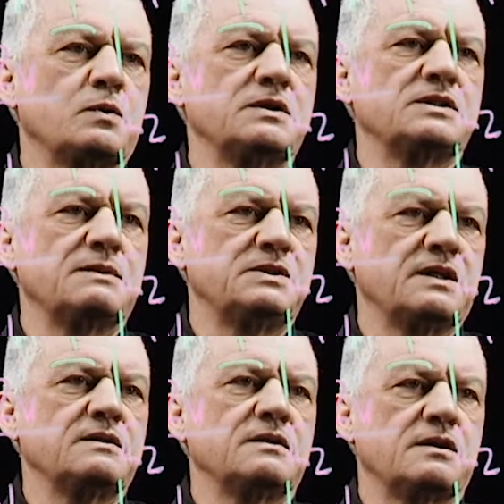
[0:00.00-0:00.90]
1 times
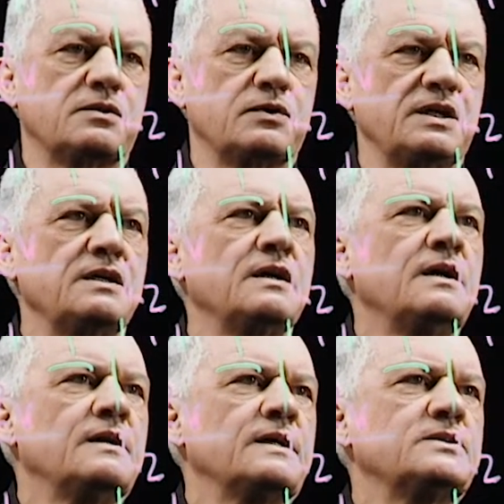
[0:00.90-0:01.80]
10 to the 3,
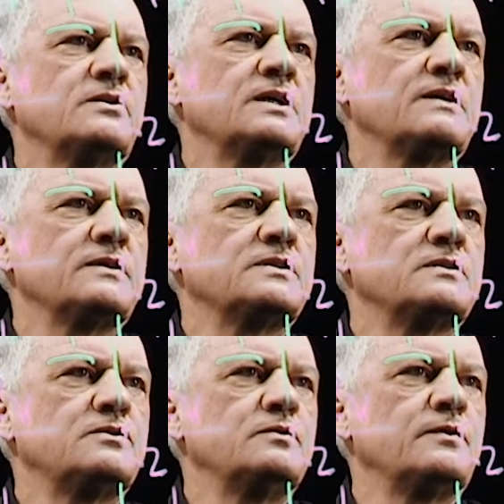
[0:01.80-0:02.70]
that's going to give
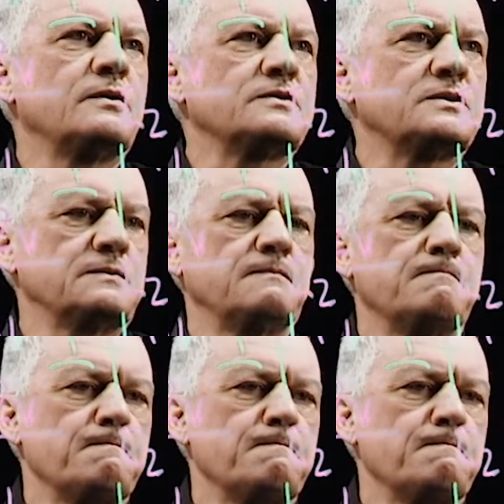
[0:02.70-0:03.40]
us 2 volts.